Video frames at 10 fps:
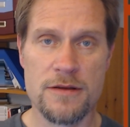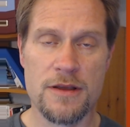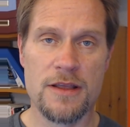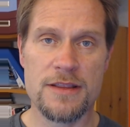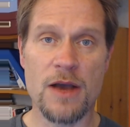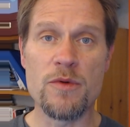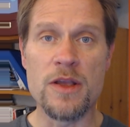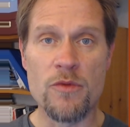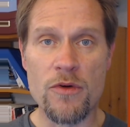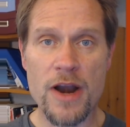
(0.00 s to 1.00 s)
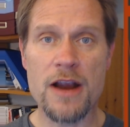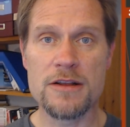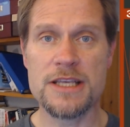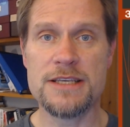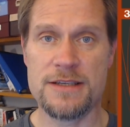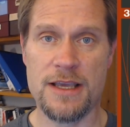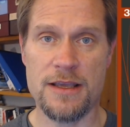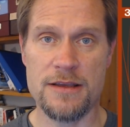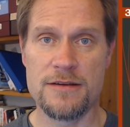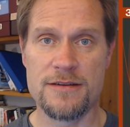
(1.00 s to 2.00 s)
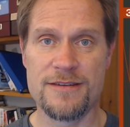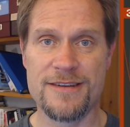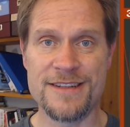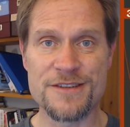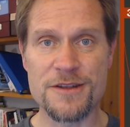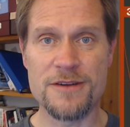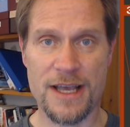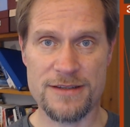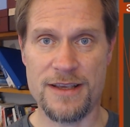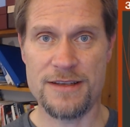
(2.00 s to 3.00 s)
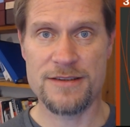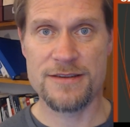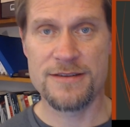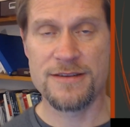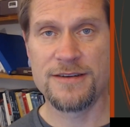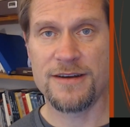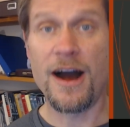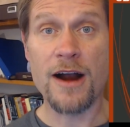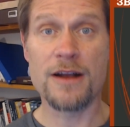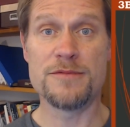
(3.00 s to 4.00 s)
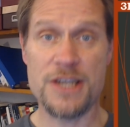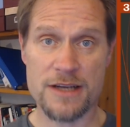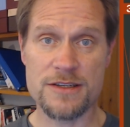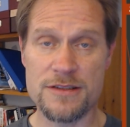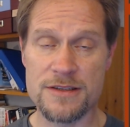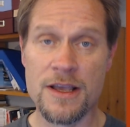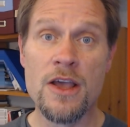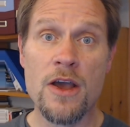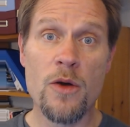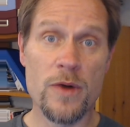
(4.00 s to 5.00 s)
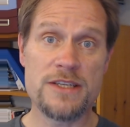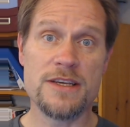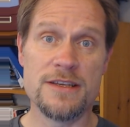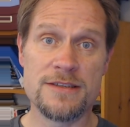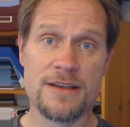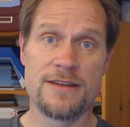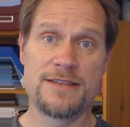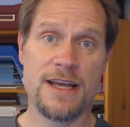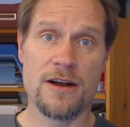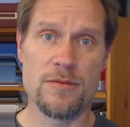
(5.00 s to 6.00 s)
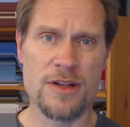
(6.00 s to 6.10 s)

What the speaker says: that we rarely see in student essays are objections, which is terrible.